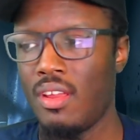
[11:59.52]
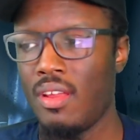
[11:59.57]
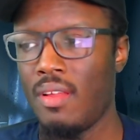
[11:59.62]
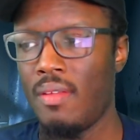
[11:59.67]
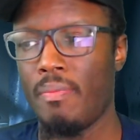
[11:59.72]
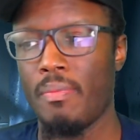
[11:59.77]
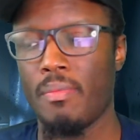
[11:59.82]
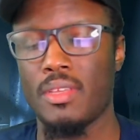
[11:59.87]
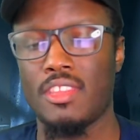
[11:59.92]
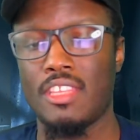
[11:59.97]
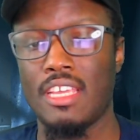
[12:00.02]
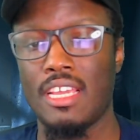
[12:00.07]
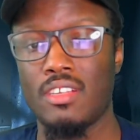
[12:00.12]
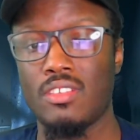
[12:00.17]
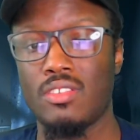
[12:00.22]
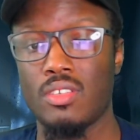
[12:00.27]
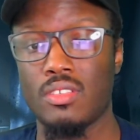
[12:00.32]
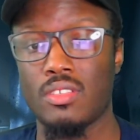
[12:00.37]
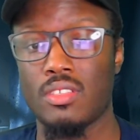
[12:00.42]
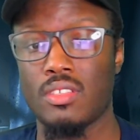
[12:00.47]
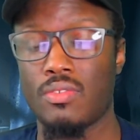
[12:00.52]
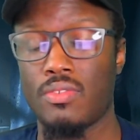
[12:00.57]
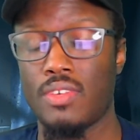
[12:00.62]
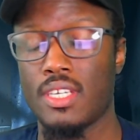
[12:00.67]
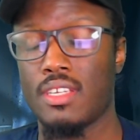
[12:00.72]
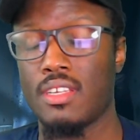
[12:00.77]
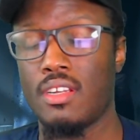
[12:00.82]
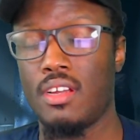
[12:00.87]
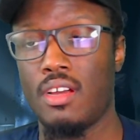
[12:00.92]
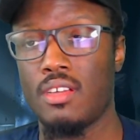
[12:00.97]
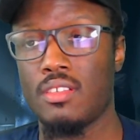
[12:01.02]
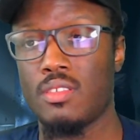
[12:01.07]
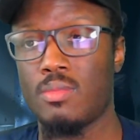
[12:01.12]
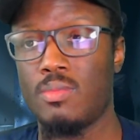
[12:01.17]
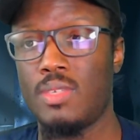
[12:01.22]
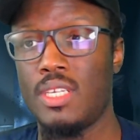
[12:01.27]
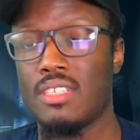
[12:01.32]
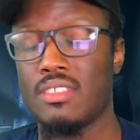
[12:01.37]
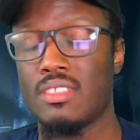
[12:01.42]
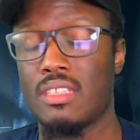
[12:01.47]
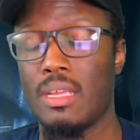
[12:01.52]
But Thanatos is fucking awesome. He has the